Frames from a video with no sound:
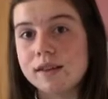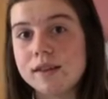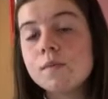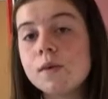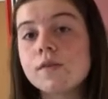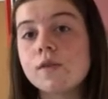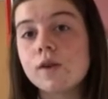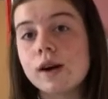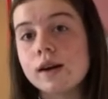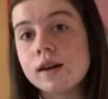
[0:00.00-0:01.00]
Number
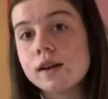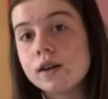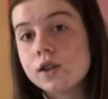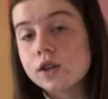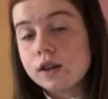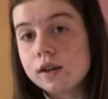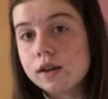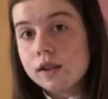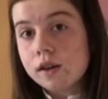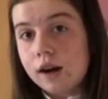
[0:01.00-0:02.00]
4, sugar in
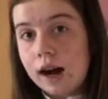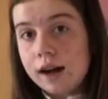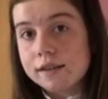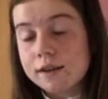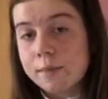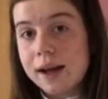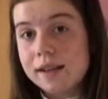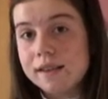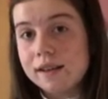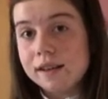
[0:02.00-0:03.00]
the grass
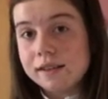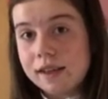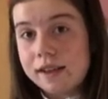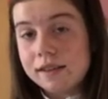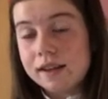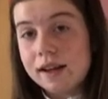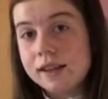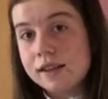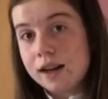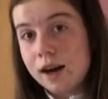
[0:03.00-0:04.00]
depends on the season and the
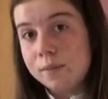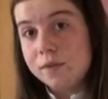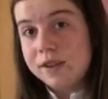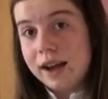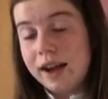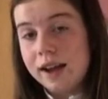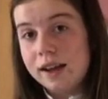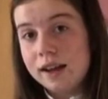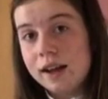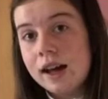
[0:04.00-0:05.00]
time of day.
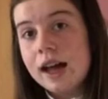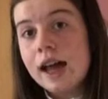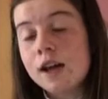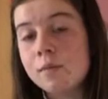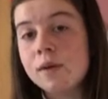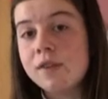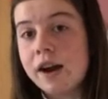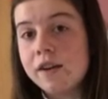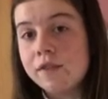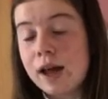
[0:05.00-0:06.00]
It could be
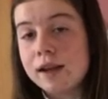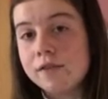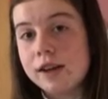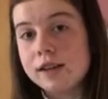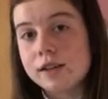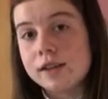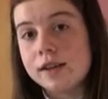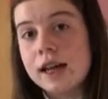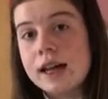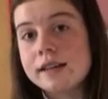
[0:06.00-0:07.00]
very beneficial
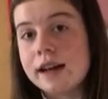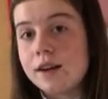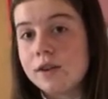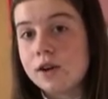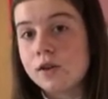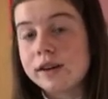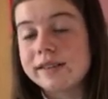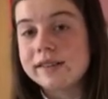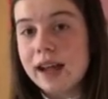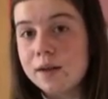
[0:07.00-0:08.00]
to have your horse
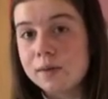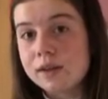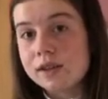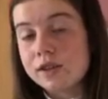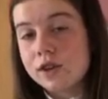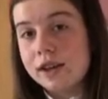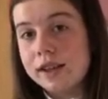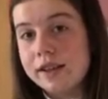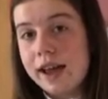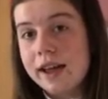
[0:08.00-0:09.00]
stabled during the
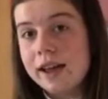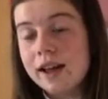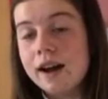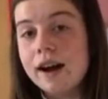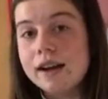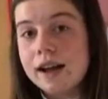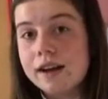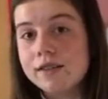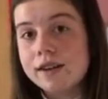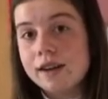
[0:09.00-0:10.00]
day and
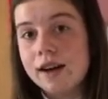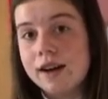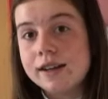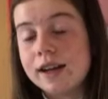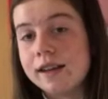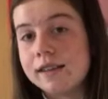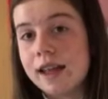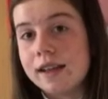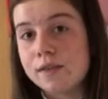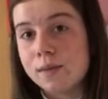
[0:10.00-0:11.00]
out at night, as
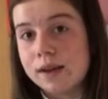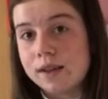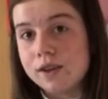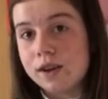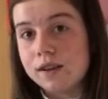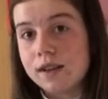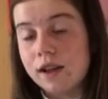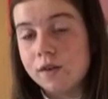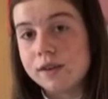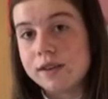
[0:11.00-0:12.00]
that's when the sugar is
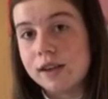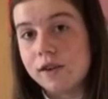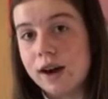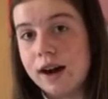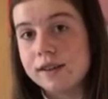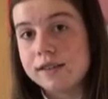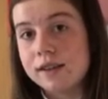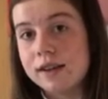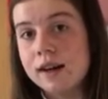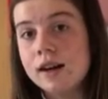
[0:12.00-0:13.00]
lowest in the grass.
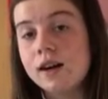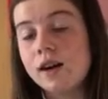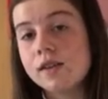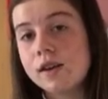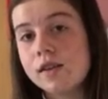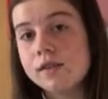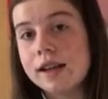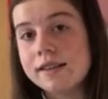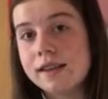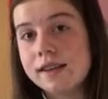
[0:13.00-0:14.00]
Although
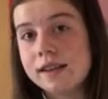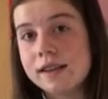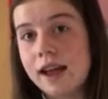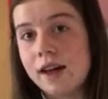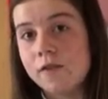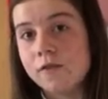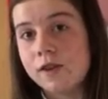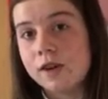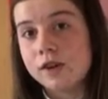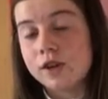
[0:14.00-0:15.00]
this isn't
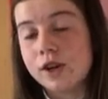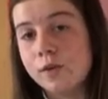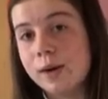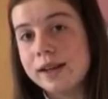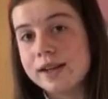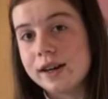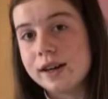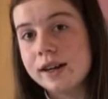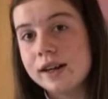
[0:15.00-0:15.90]
helpful during the winter